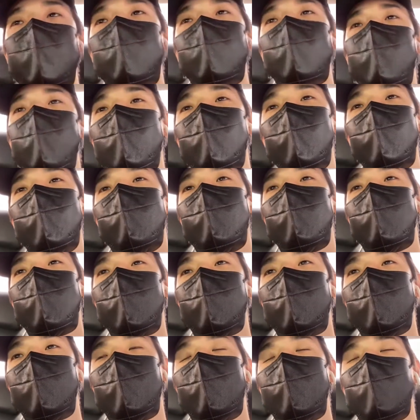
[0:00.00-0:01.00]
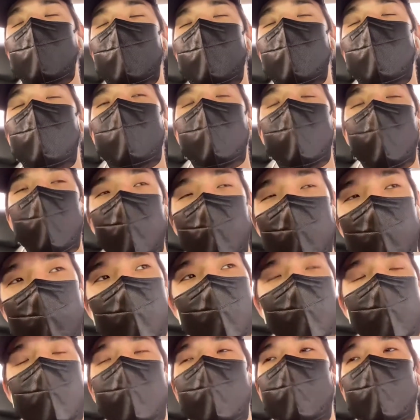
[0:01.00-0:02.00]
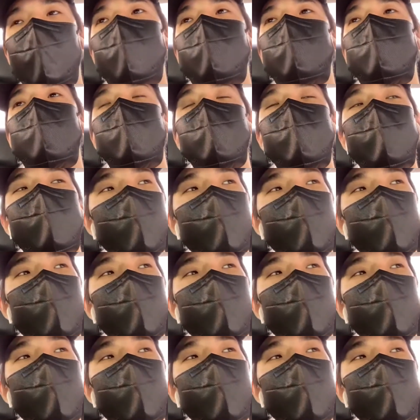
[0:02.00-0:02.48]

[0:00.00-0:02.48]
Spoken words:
here like, okay, I see